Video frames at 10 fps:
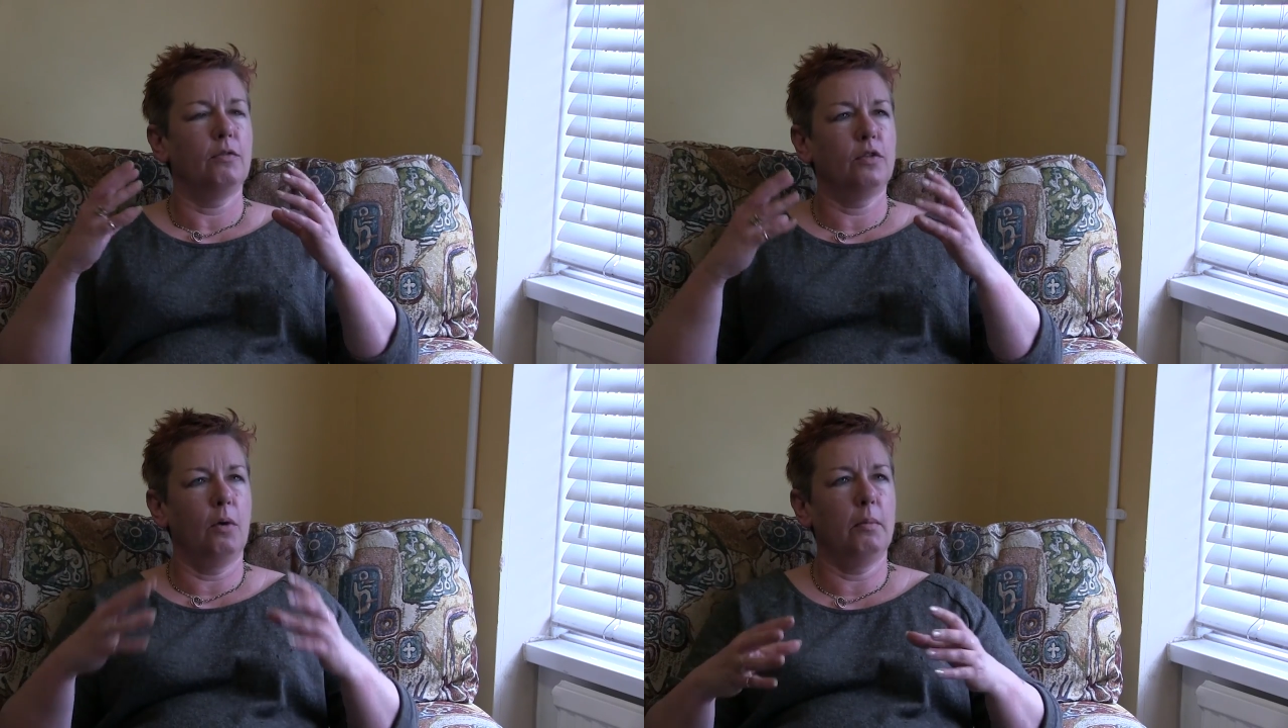
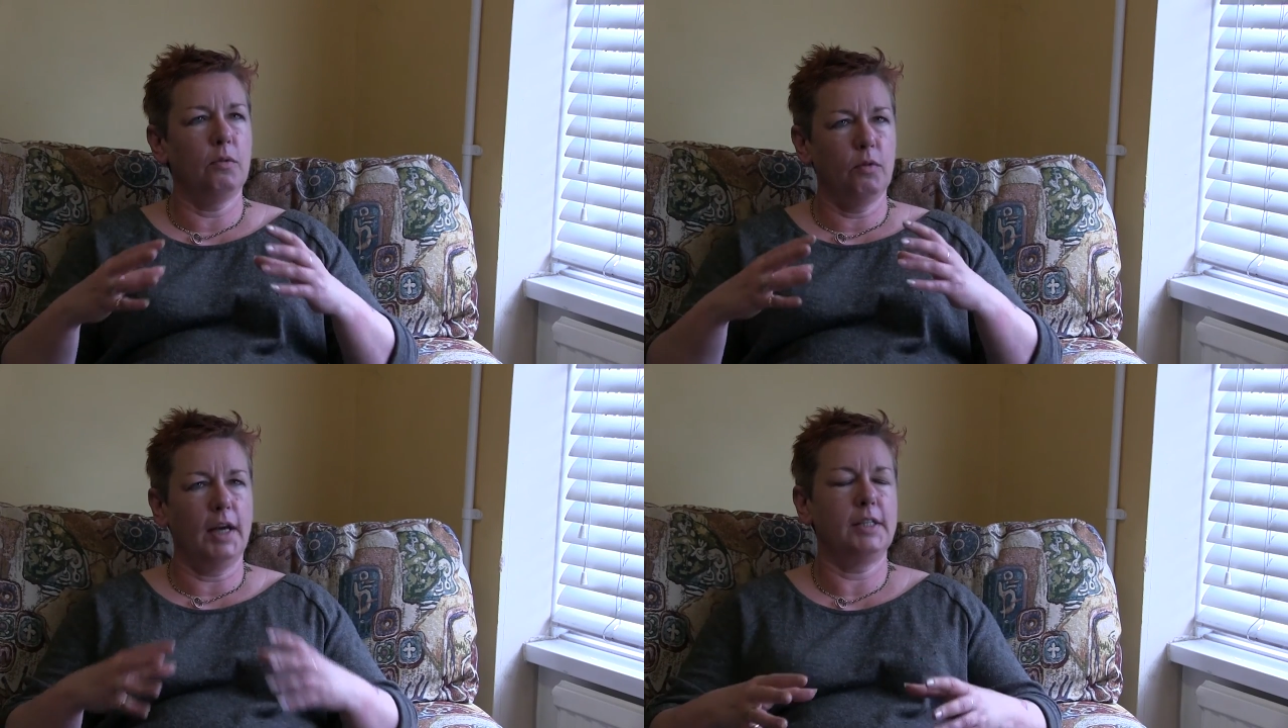from
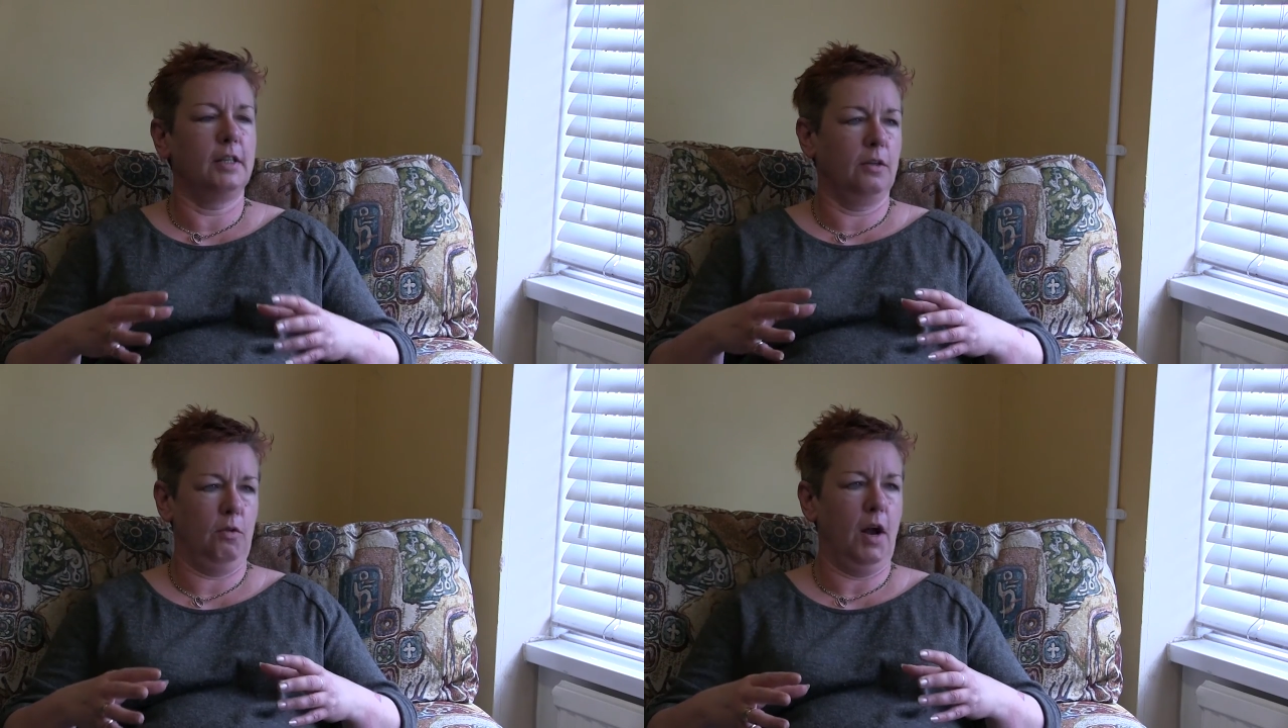
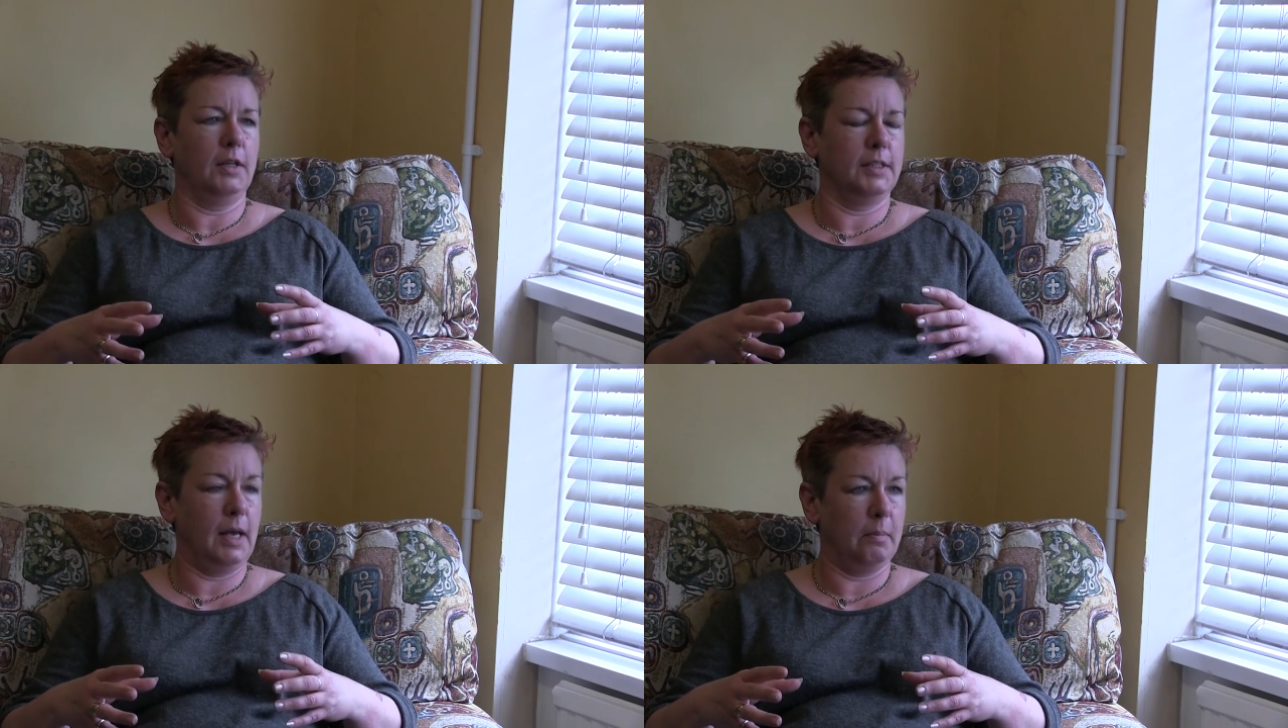writing
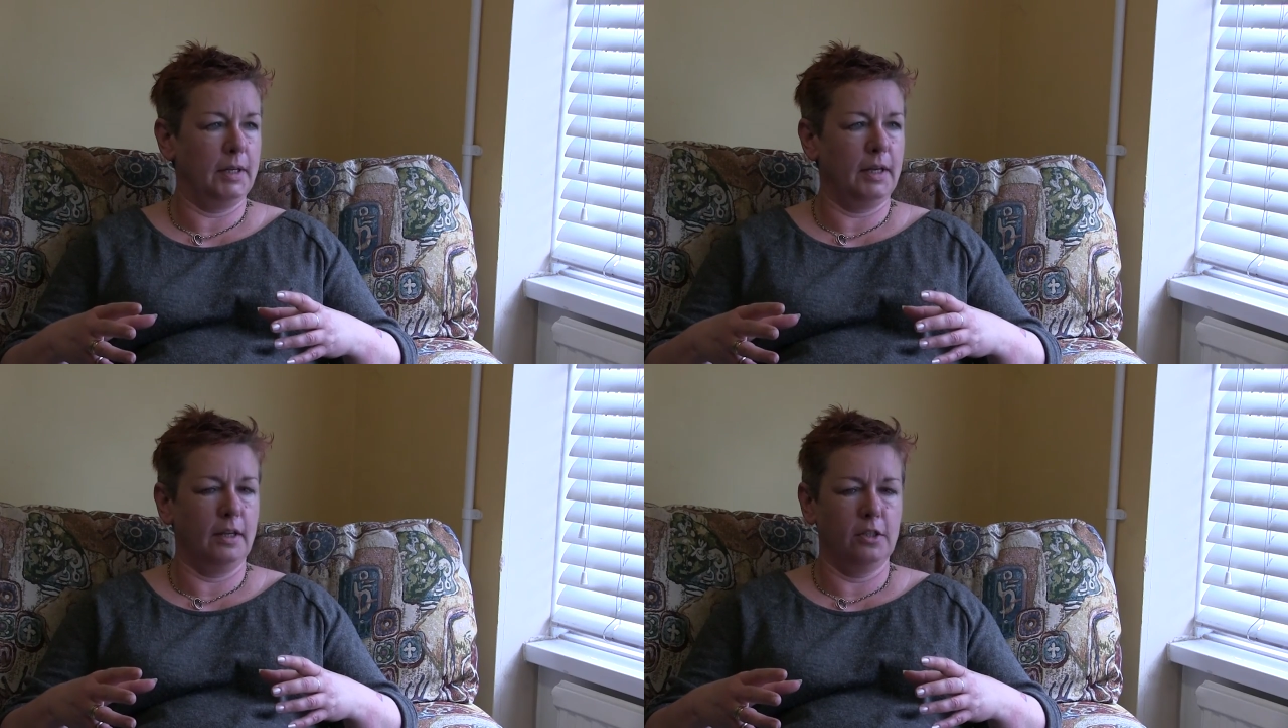grant
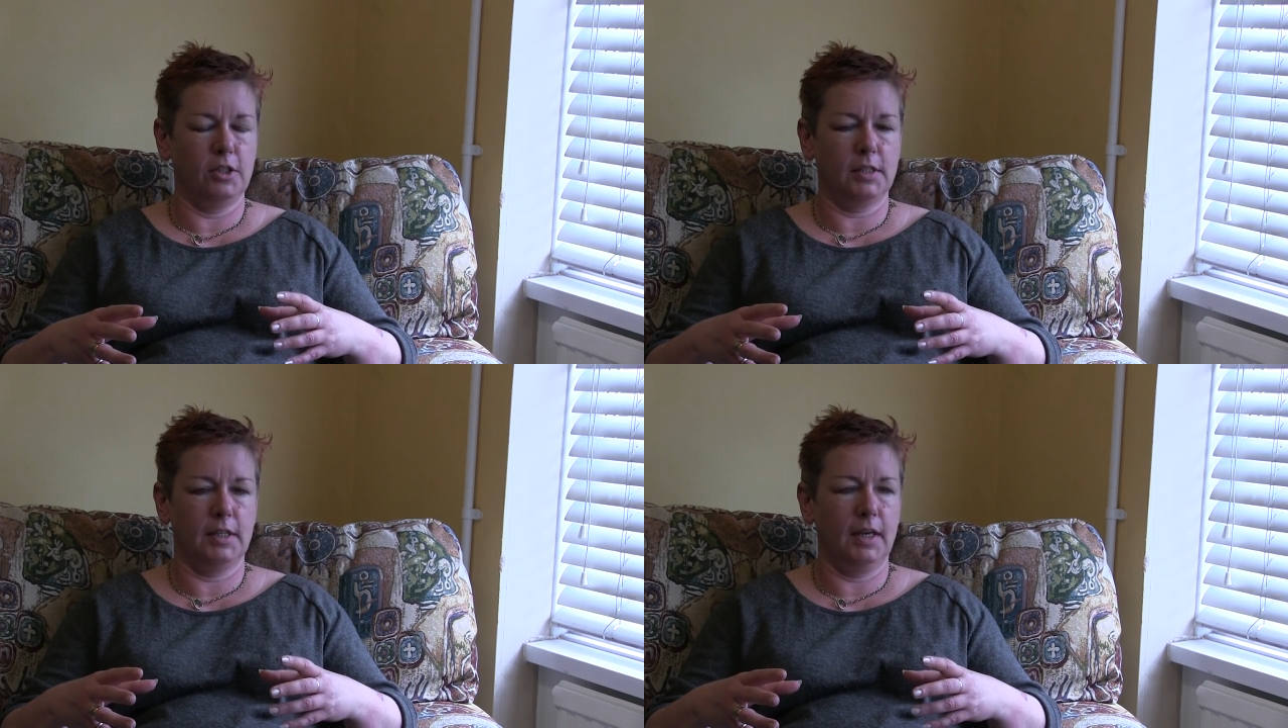
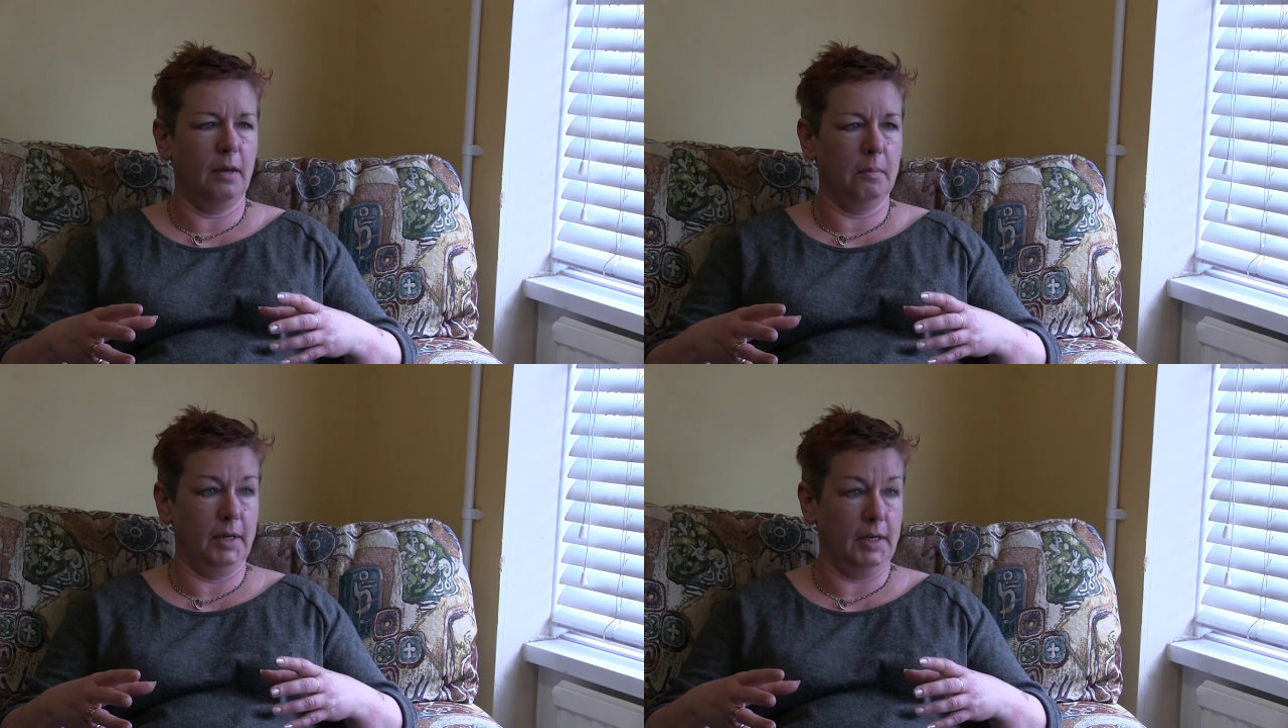applications and
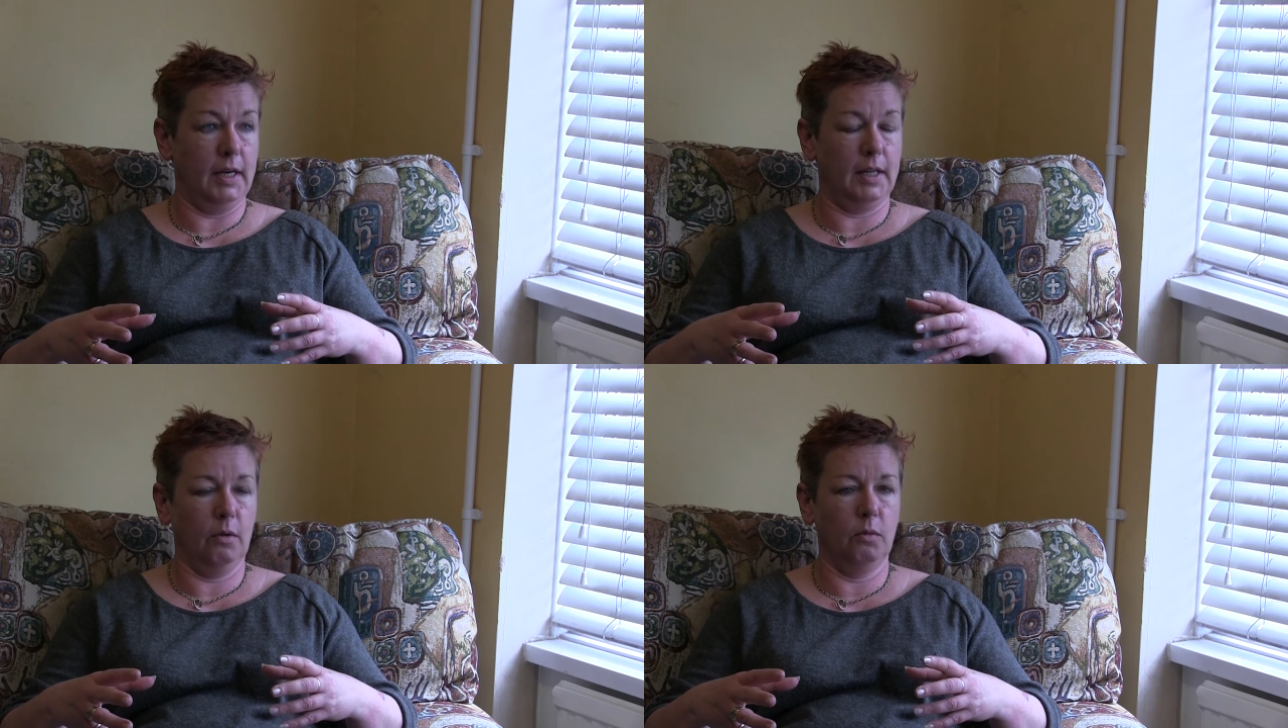getting money,
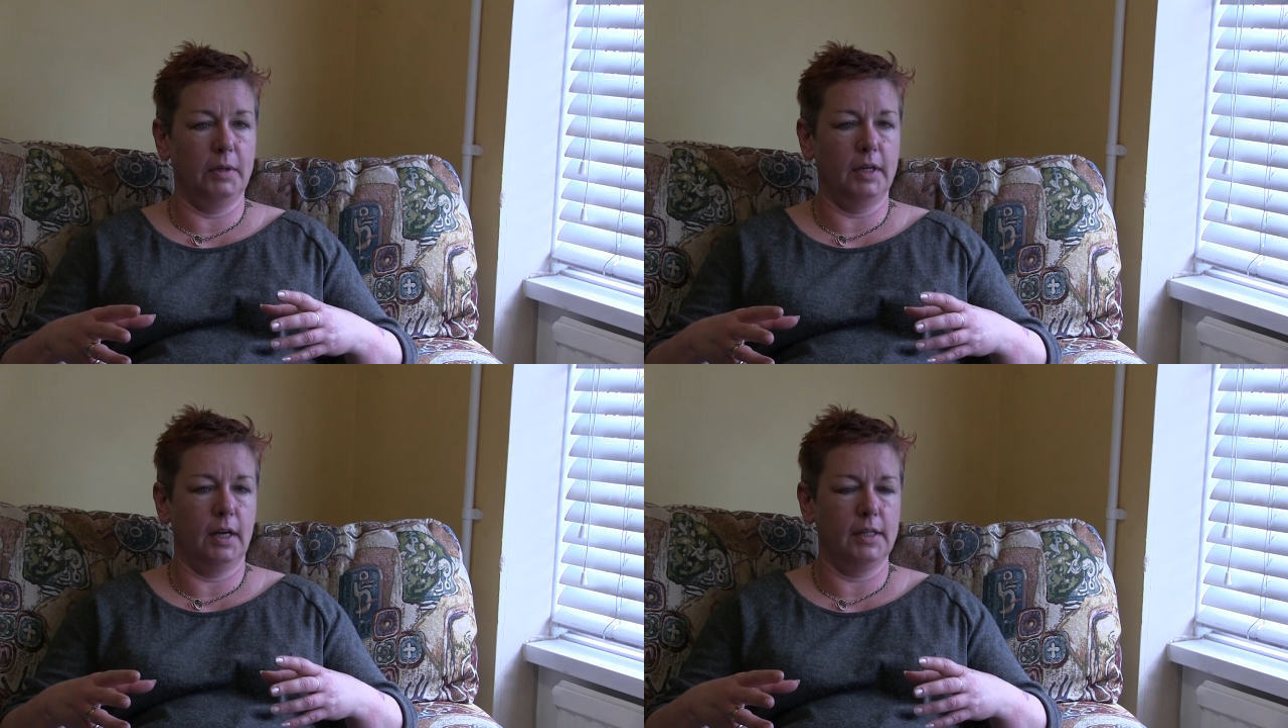and that would
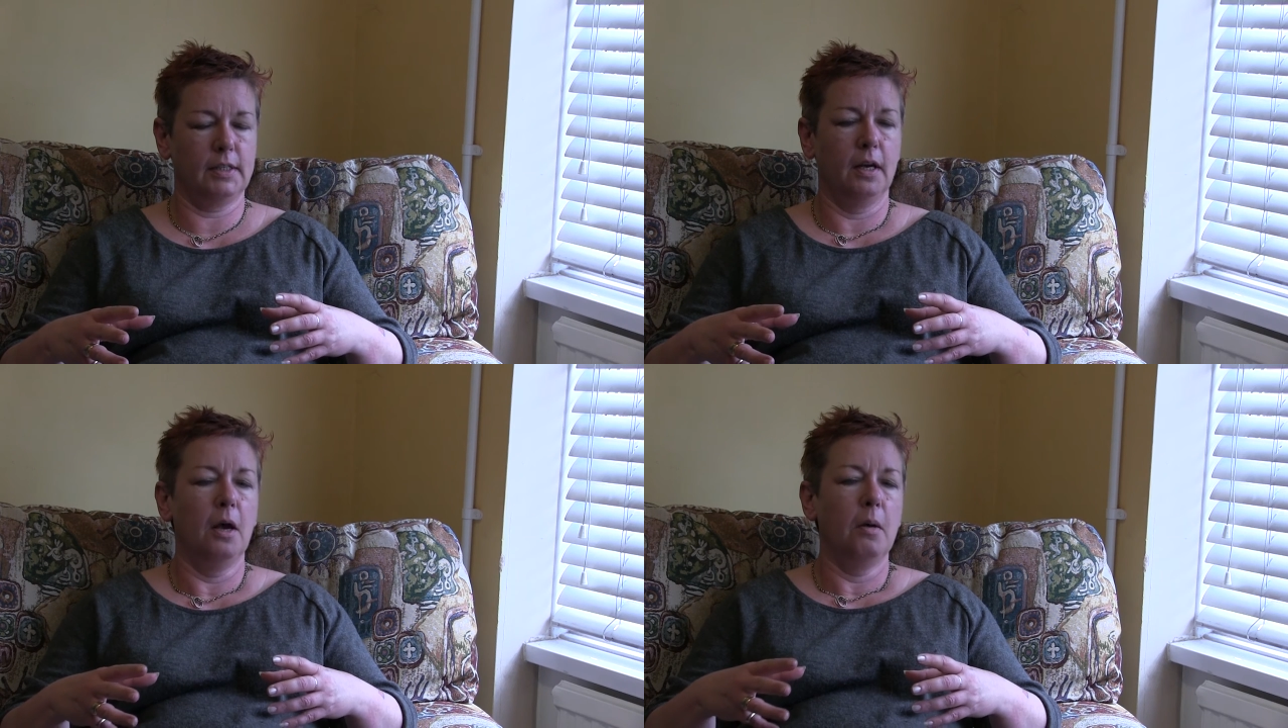be nice.